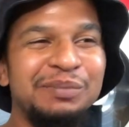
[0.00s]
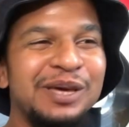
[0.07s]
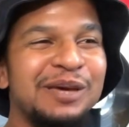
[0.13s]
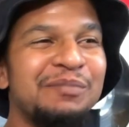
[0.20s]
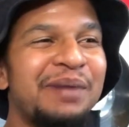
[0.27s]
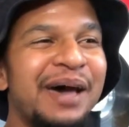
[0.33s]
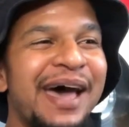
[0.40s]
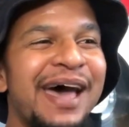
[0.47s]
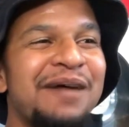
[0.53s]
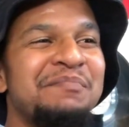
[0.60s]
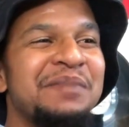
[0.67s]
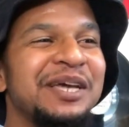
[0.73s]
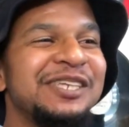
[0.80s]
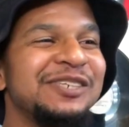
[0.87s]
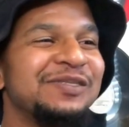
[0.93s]
being bad
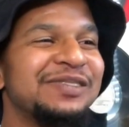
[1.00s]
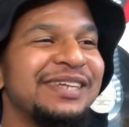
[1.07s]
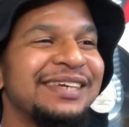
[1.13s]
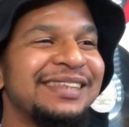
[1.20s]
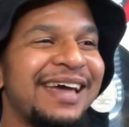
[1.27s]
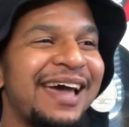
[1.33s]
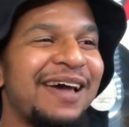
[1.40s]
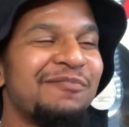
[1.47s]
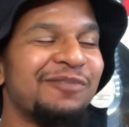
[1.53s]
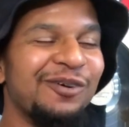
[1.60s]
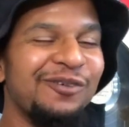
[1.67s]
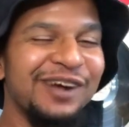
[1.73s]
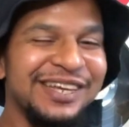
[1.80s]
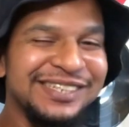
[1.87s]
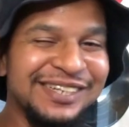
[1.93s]
makes you think that pro
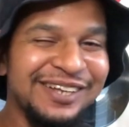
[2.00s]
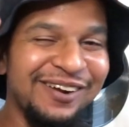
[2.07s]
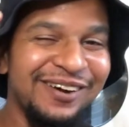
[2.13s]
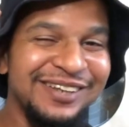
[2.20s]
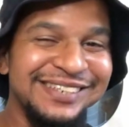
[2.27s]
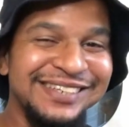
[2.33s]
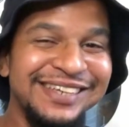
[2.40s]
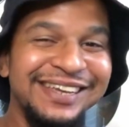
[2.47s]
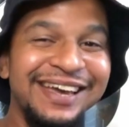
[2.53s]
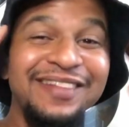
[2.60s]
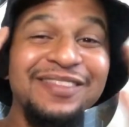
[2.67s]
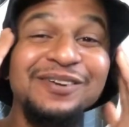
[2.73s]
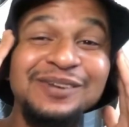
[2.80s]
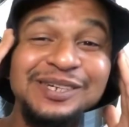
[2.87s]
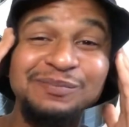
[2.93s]
wrestling
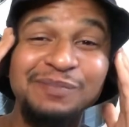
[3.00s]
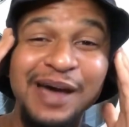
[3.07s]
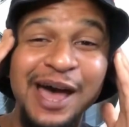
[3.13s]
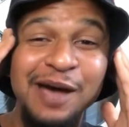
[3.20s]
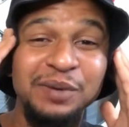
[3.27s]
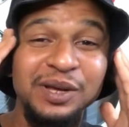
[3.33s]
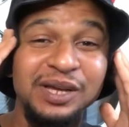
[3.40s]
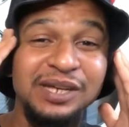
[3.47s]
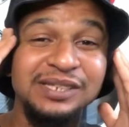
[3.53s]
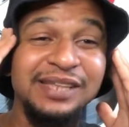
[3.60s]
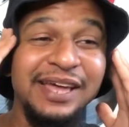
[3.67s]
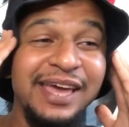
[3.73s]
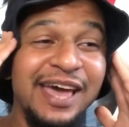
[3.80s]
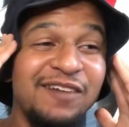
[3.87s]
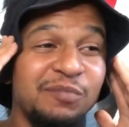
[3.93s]
altogether is bad because
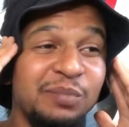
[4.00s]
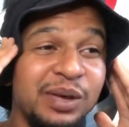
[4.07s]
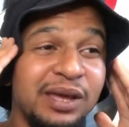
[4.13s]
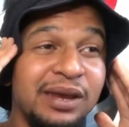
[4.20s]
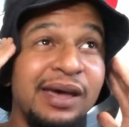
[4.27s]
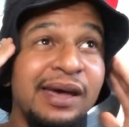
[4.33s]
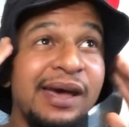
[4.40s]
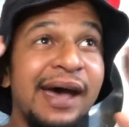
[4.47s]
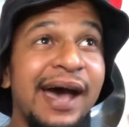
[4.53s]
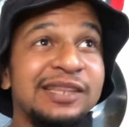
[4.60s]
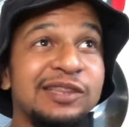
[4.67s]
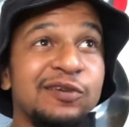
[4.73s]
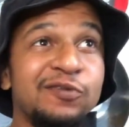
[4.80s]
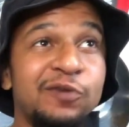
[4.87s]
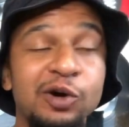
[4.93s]
they have been
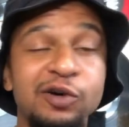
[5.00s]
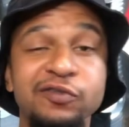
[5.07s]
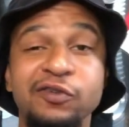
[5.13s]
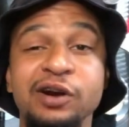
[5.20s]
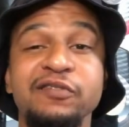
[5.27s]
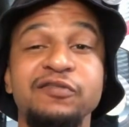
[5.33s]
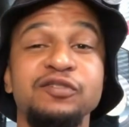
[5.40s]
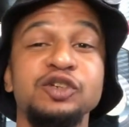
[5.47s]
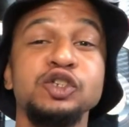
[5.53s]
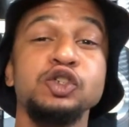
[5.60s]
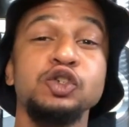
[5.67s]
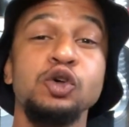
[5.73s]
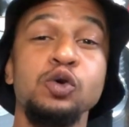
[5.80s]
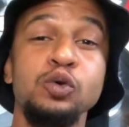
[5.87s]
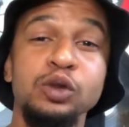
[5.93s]
at the forefront for
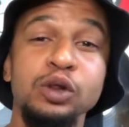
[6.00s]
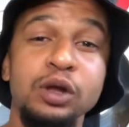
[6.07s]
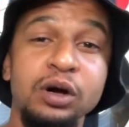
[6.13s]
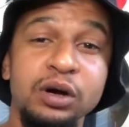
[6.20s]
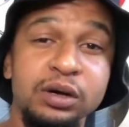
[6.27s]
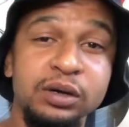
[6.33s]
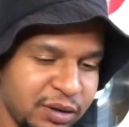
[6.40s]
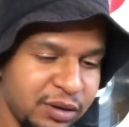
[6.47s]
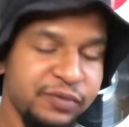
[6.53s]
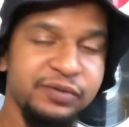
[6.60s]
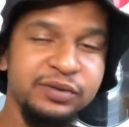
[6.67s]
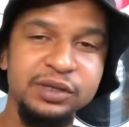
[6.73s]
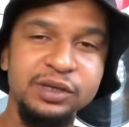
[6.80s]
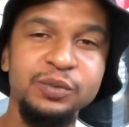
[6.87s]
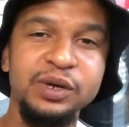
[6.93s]
so long.
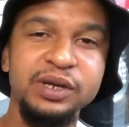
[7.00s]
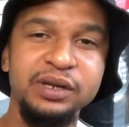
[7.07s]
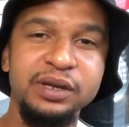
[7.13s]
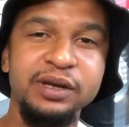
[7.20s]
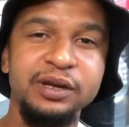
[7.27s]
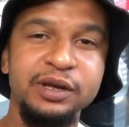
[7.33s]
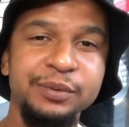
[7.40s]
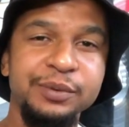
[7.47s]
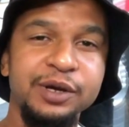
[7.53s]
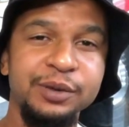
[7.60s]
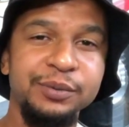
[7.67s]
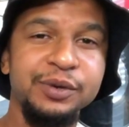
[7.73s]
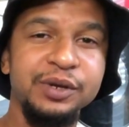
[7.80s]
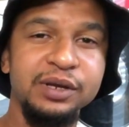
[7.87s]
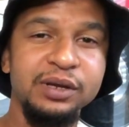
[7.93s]
Hopefully one day
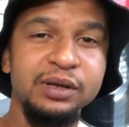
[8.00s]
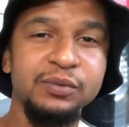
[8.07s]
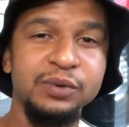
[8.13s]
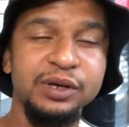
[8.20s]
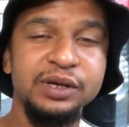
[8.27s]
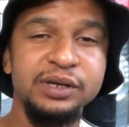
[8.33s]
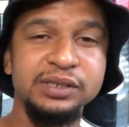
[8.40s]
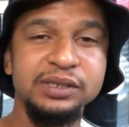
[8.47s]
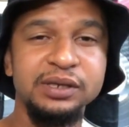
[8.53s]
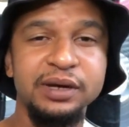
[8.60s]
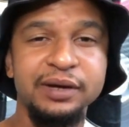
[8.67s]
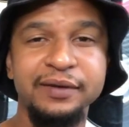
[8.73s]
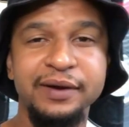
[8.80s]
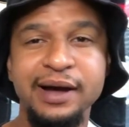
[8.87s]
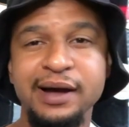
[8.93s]
WWE will get it
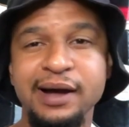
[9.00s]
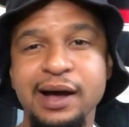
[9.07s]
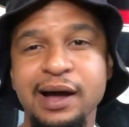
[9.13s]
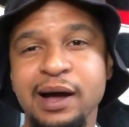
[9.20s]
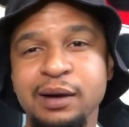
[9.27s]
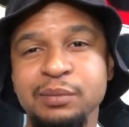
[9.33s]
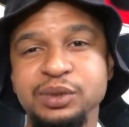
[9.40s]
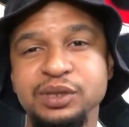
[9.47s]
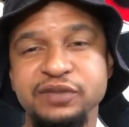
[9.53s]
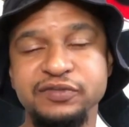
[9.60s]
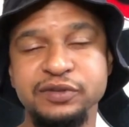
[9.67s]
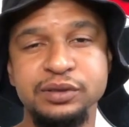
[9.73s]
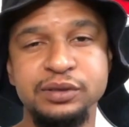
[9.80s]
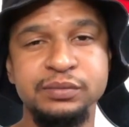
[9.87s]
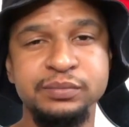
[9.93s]
together. I believe
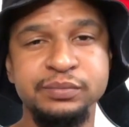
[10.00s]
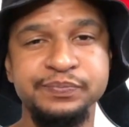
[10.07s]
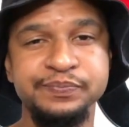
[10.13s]
in them.